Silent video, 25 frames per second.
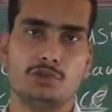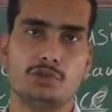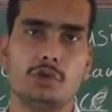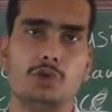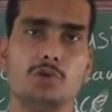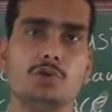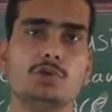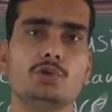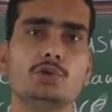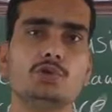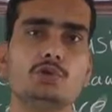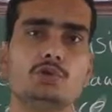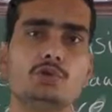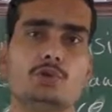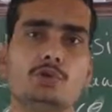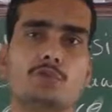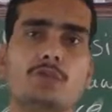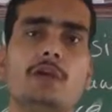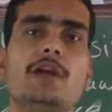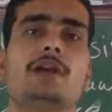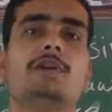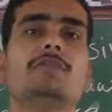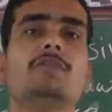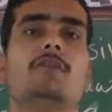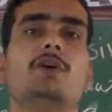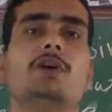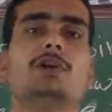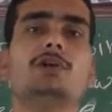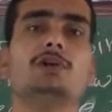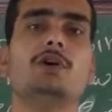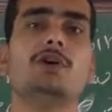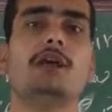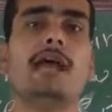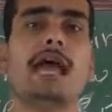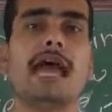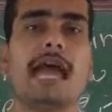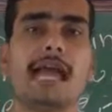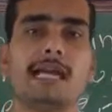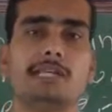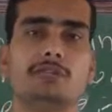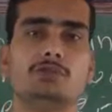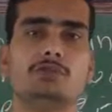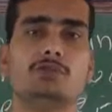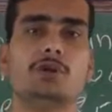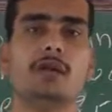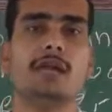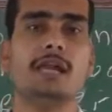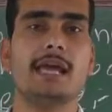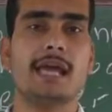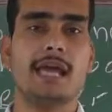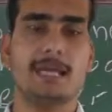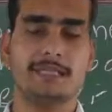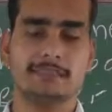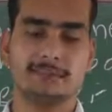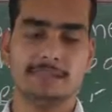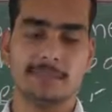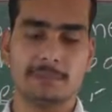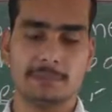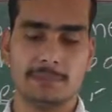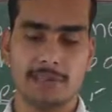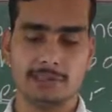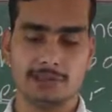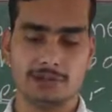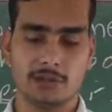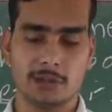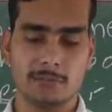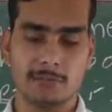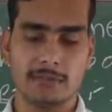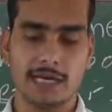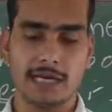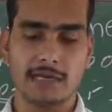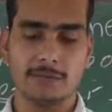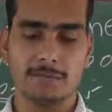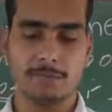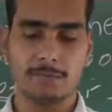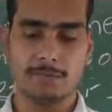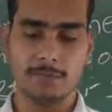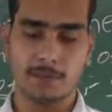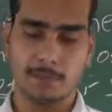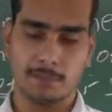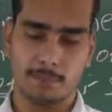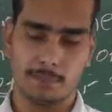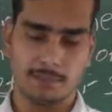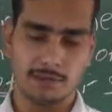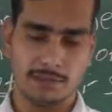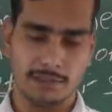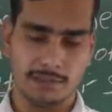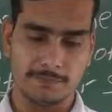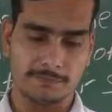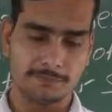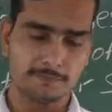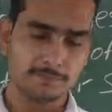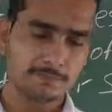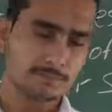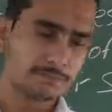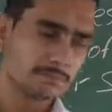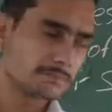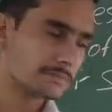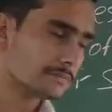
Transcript: So you should wait for your actual acceptance of that proposal.